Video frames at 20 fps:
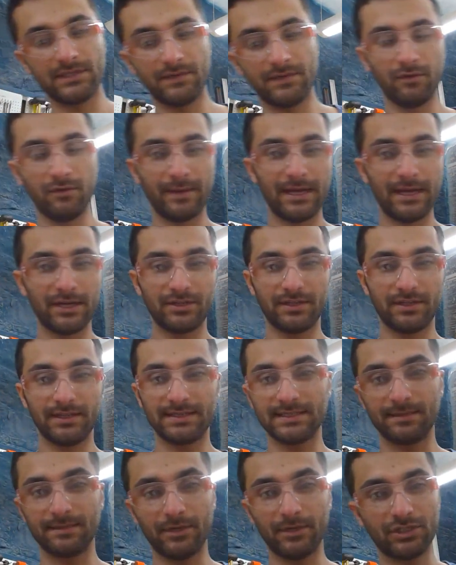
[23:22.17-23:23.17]
If you imagine this
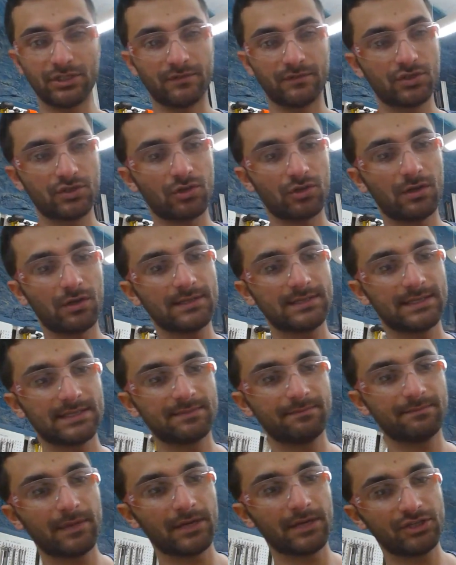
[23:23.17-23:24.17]
is a bunch of straws, it's
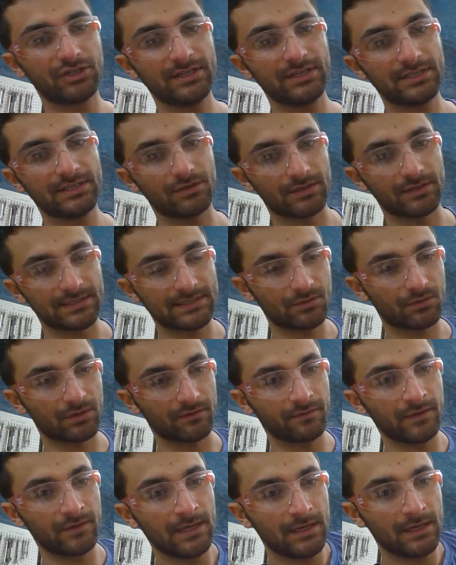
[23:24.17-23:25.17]
much easier to sort
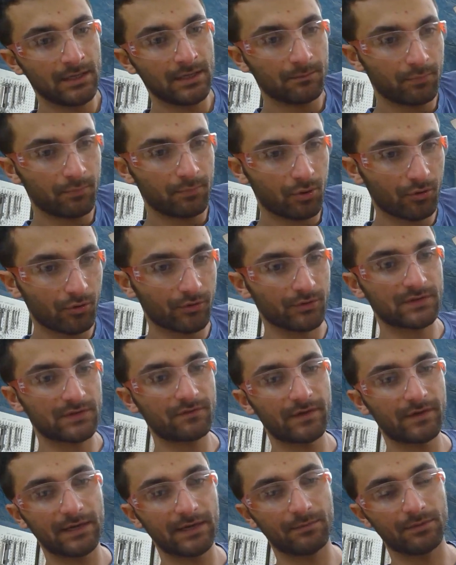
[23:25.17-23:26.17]
of pull those
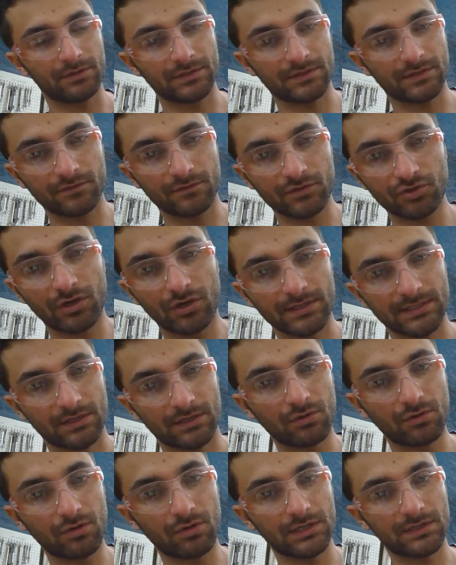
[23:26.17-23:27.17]
fibers of straws
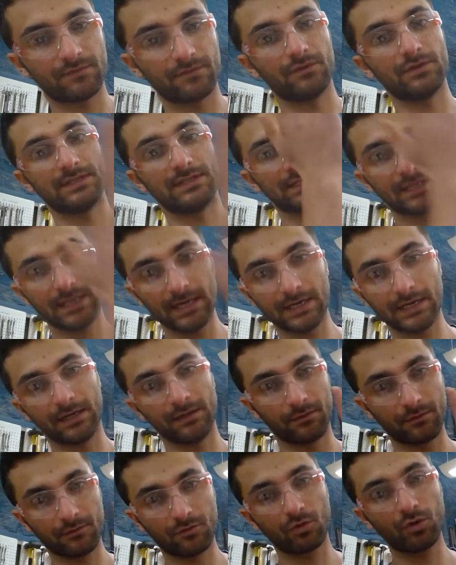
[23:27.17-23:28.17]
across versus
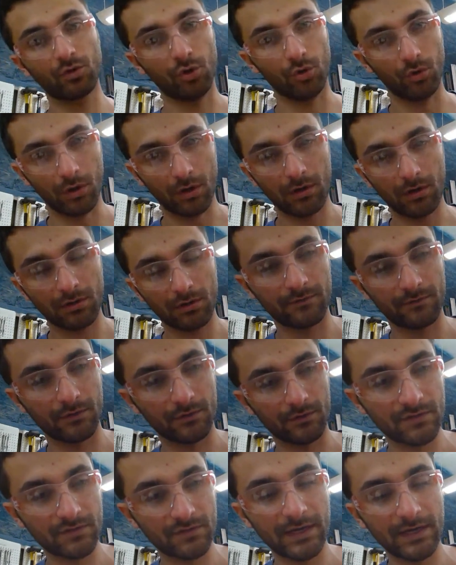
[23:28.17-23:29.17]
cutting through all of
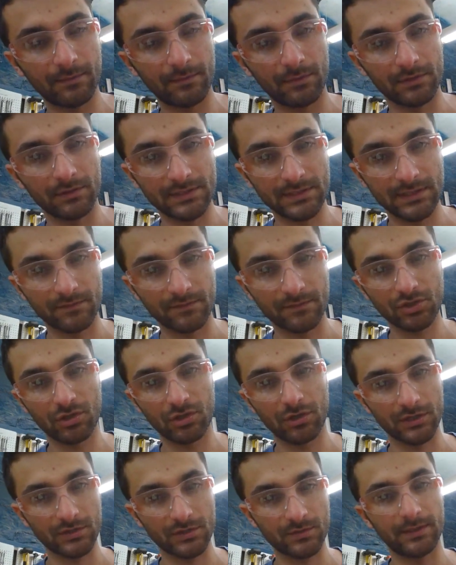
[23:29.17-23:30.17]
those fibers of
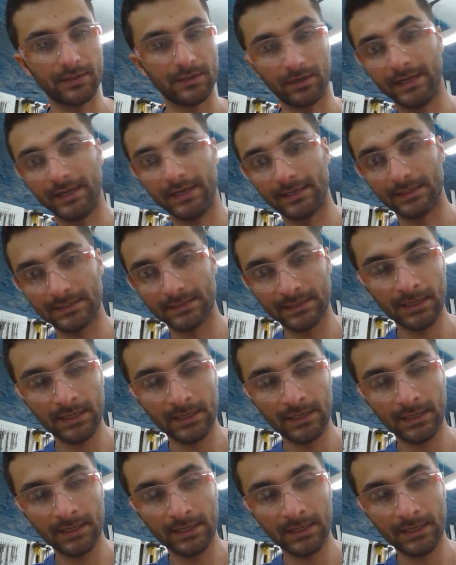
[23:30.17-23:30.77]
straws with your hand.